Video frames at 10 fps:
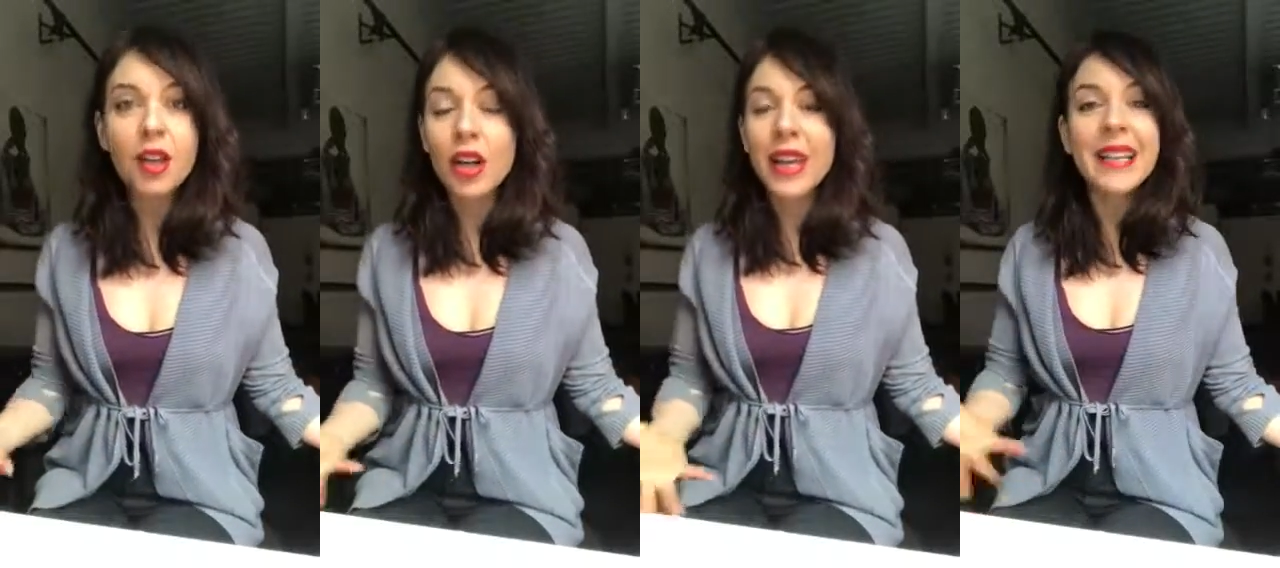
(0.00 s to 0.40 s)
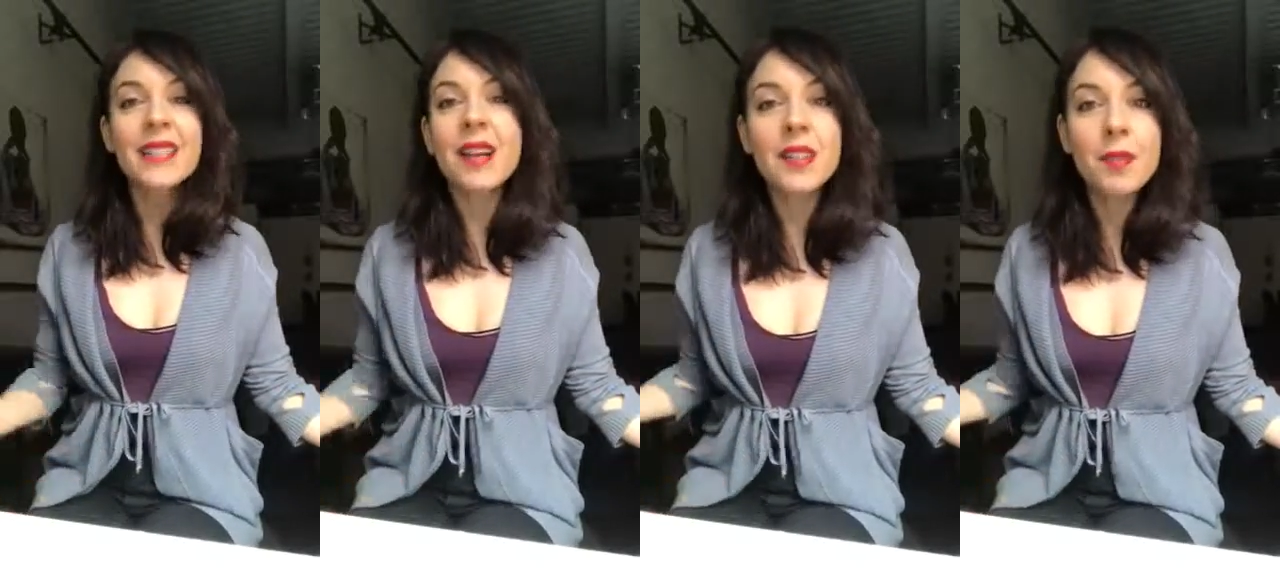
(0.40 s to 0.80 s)
Look, it
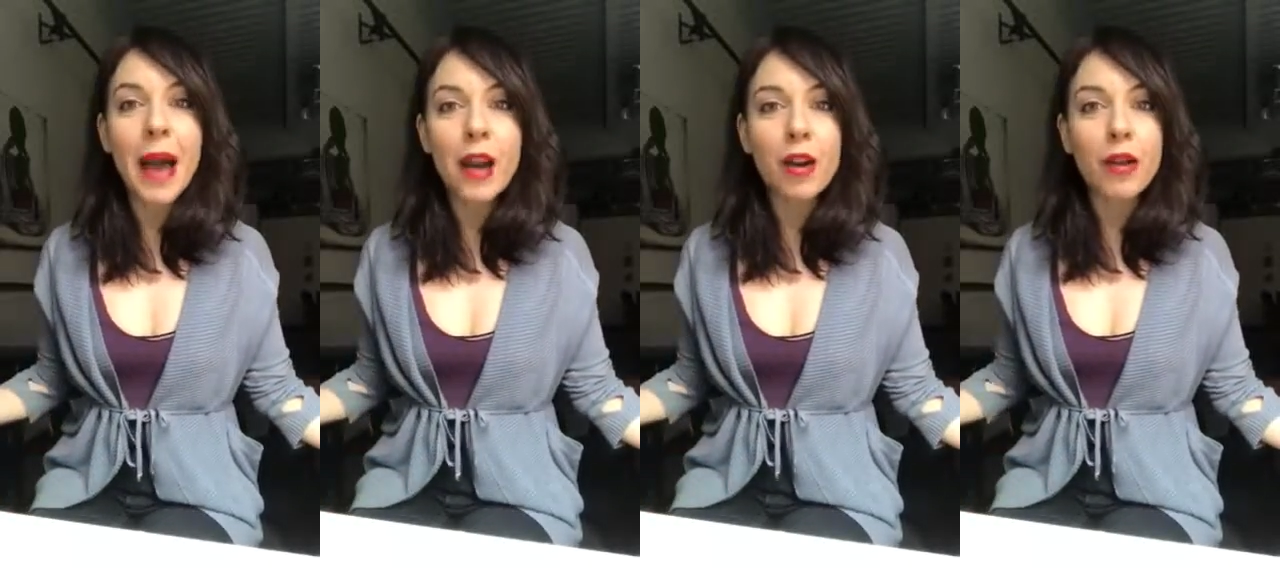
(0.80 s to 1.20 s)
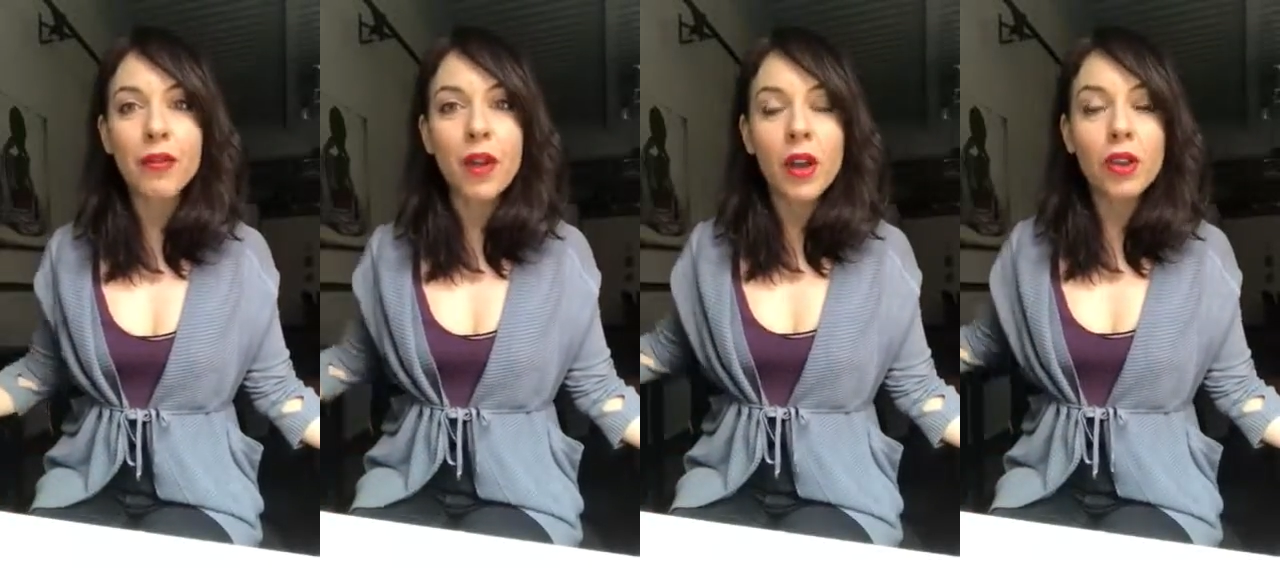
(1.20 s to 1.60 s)
doesn't matter
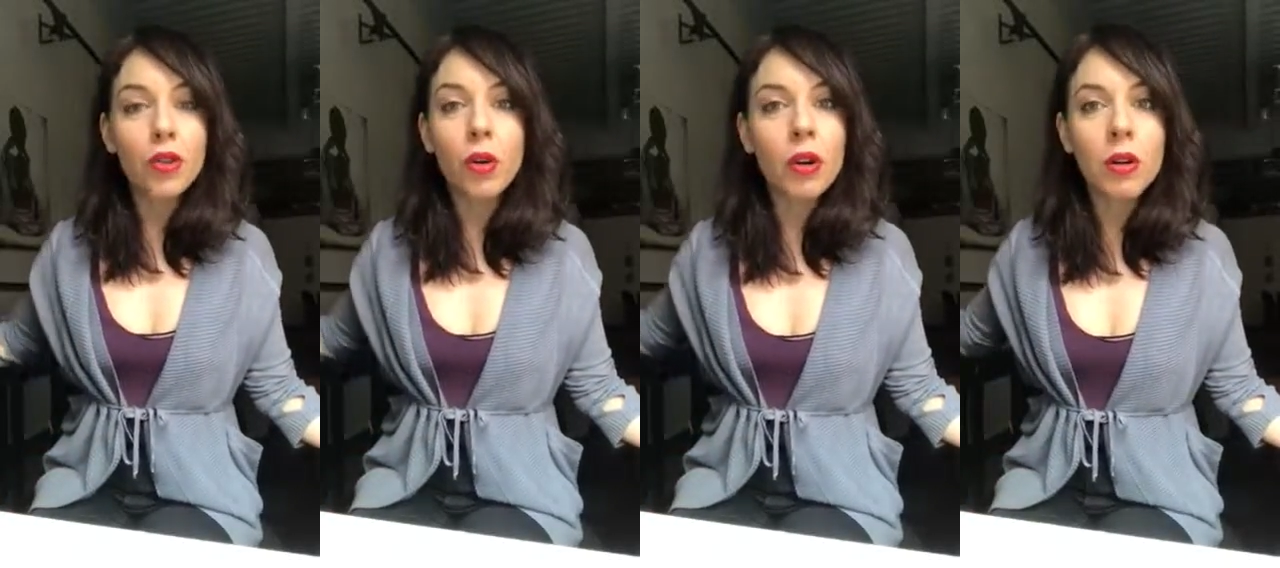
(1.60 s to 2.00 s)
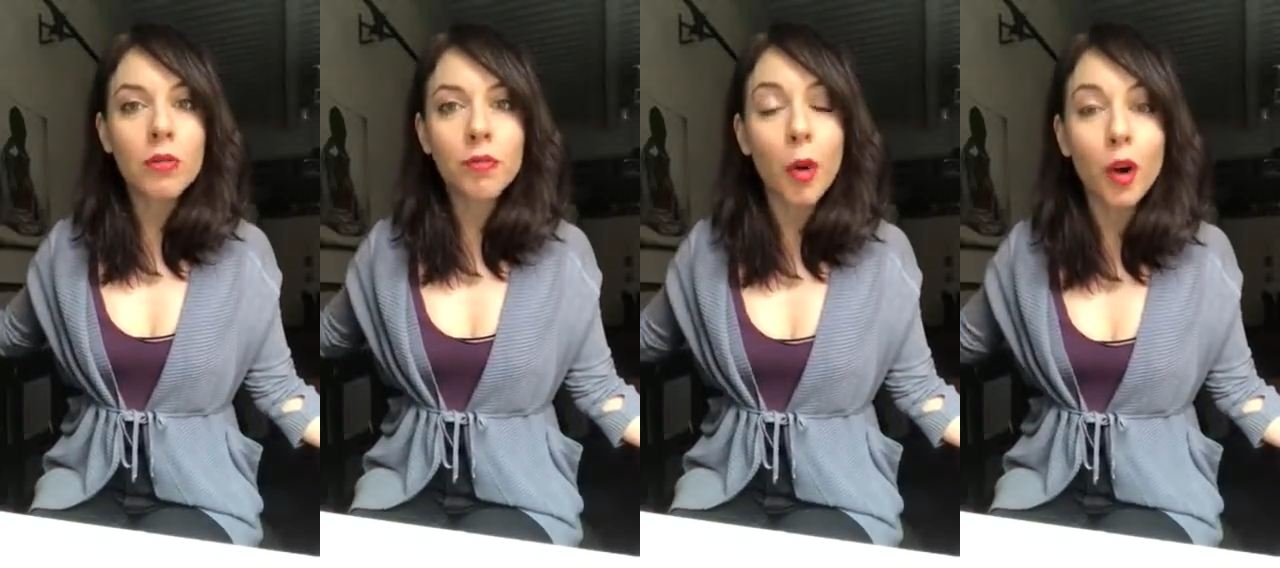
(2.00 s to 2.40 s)
if your
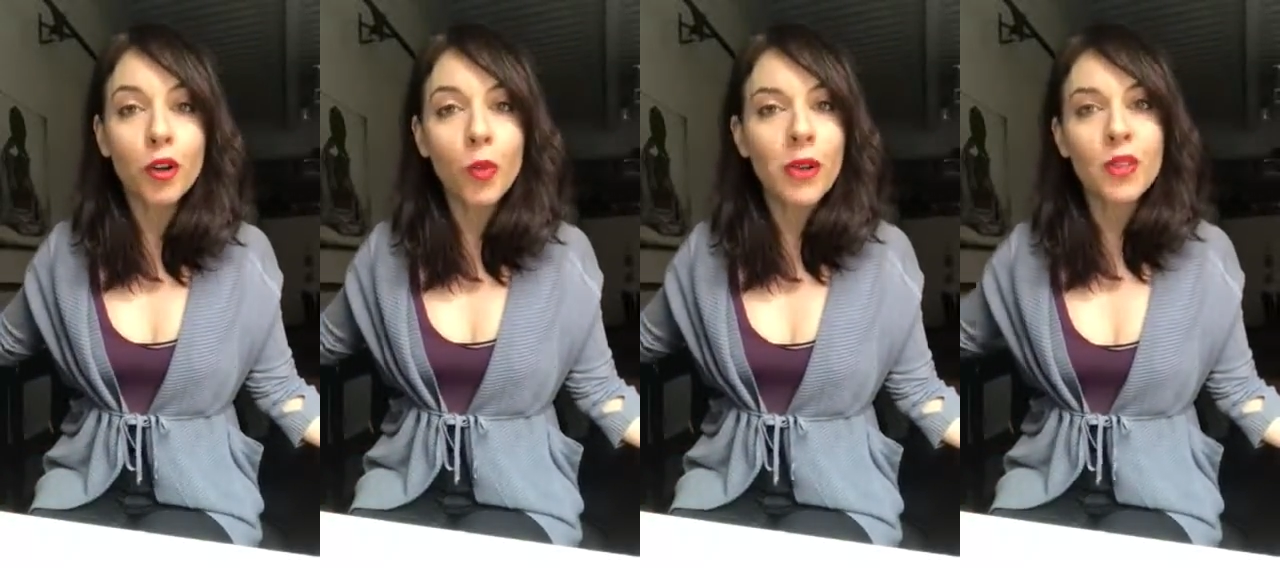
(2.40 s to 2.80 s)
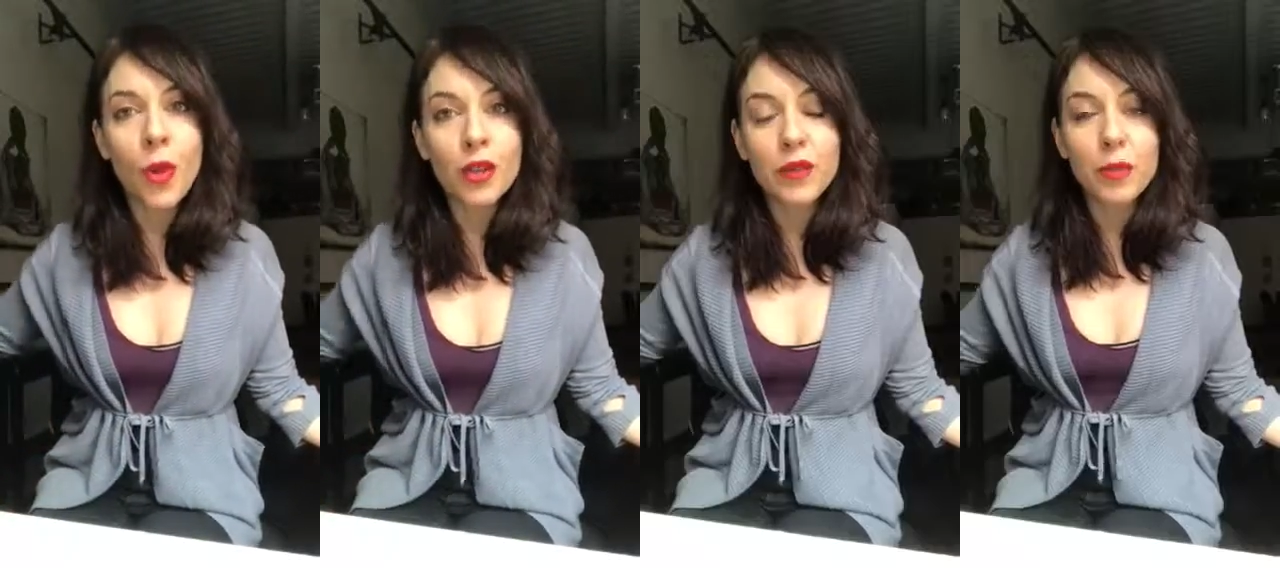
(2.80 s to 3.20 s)
partner wants to
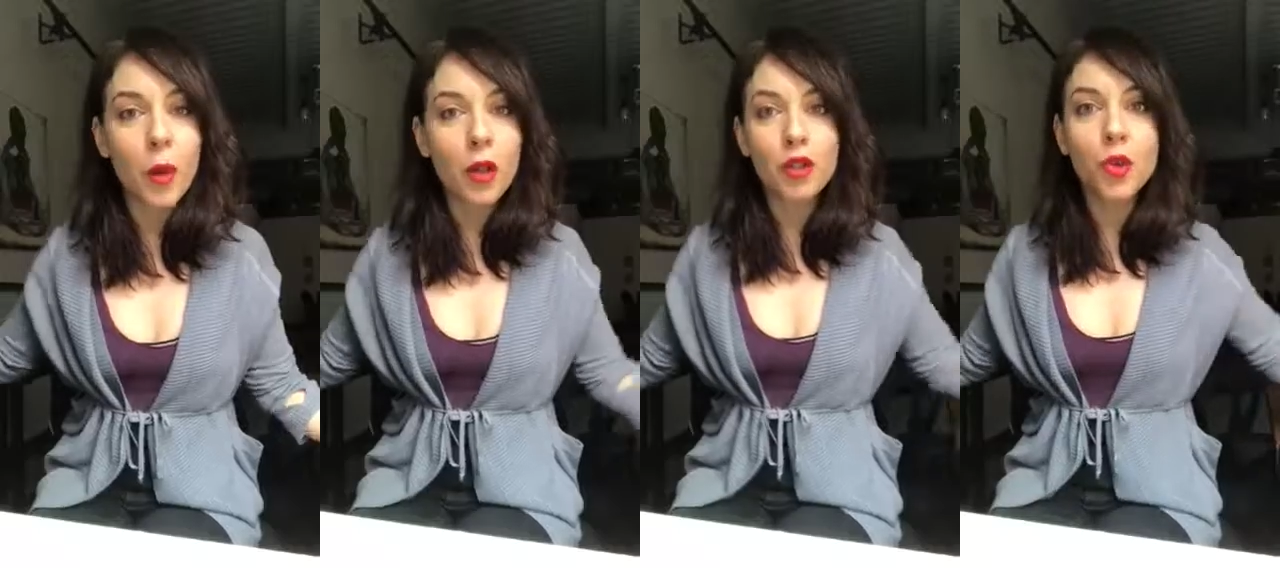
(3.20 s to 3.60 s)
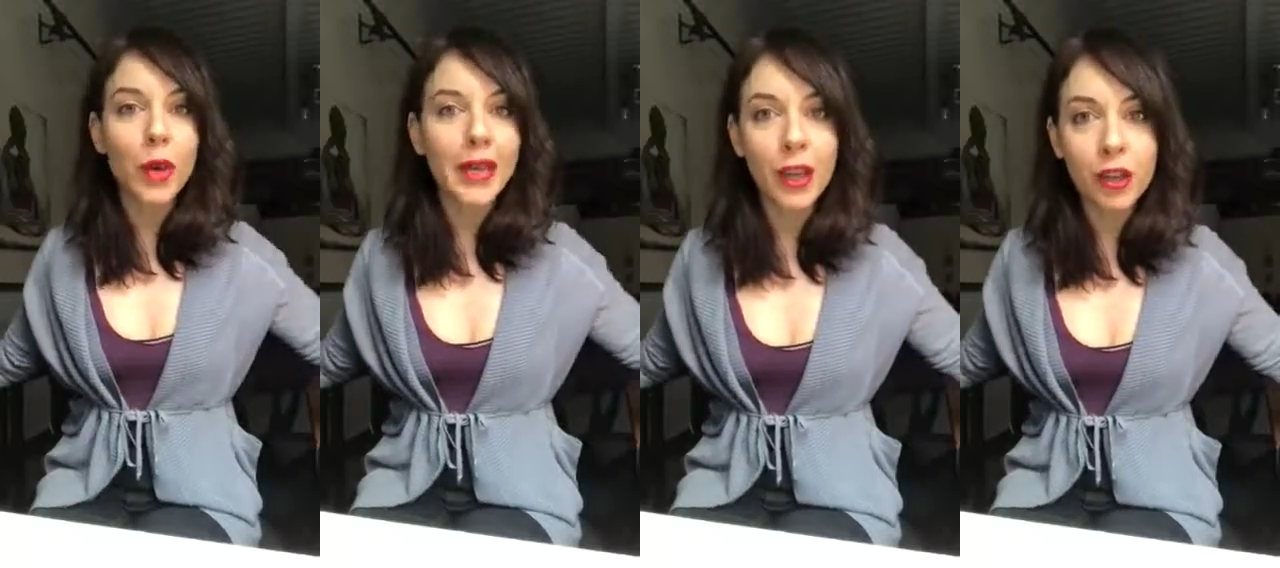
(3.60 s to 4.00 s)
watch football and you
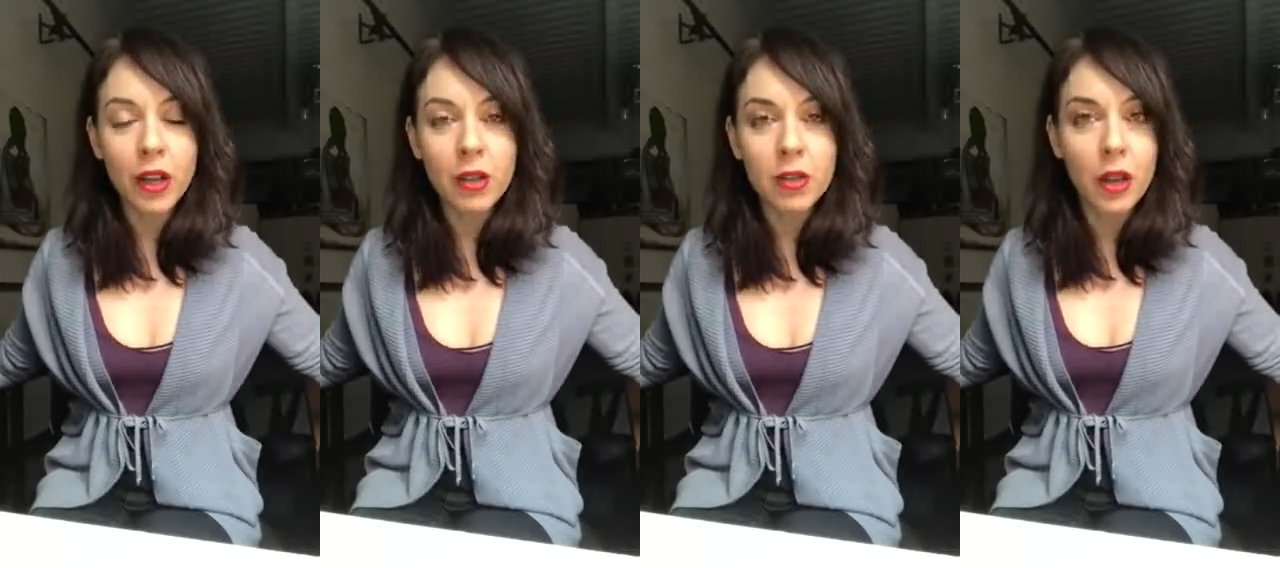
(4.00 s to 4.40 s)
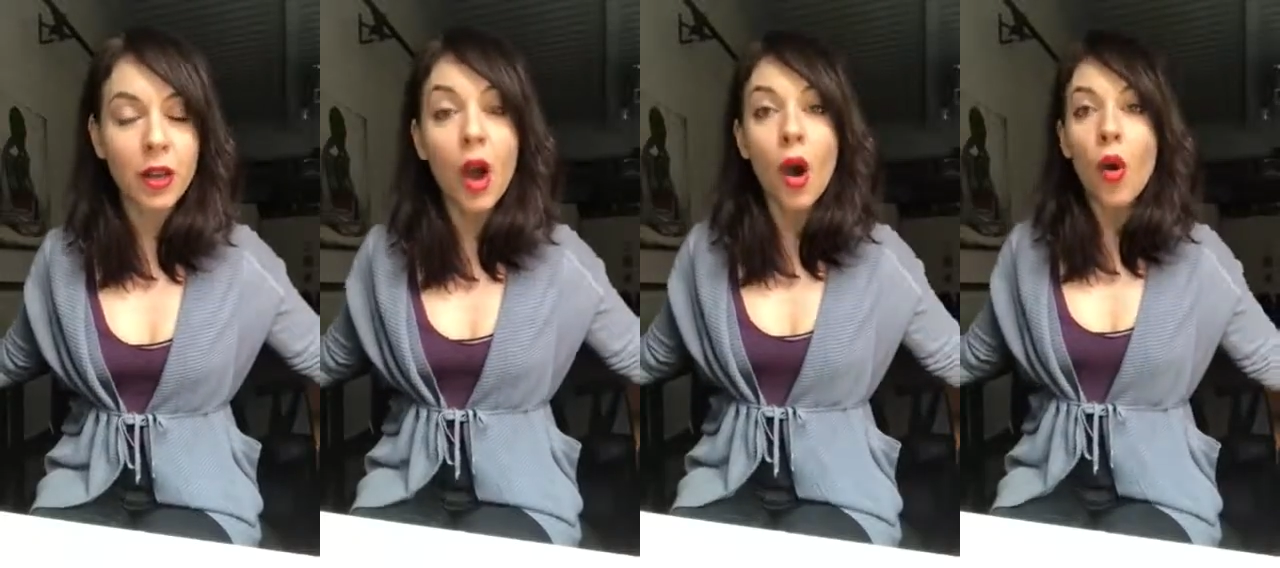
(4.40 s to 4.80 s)
want to get your nails done,